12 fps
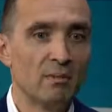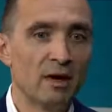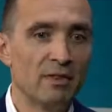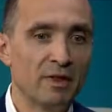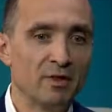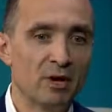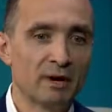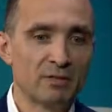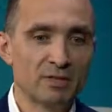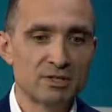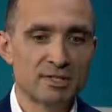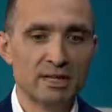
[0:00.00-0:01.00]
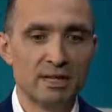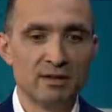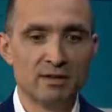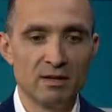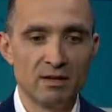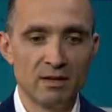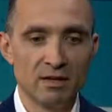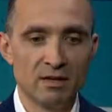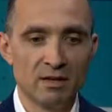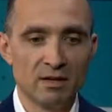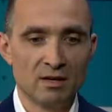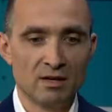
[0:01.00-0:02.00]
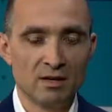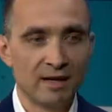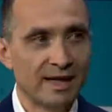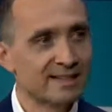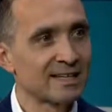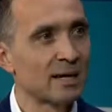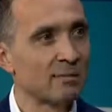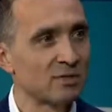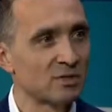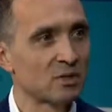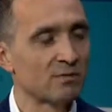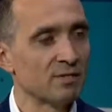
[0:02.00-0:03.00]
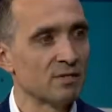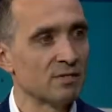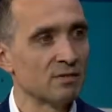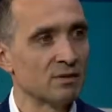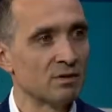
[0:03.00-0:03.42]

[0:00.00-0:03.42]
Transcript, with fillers: And then you have to understand the, the landscape of services and,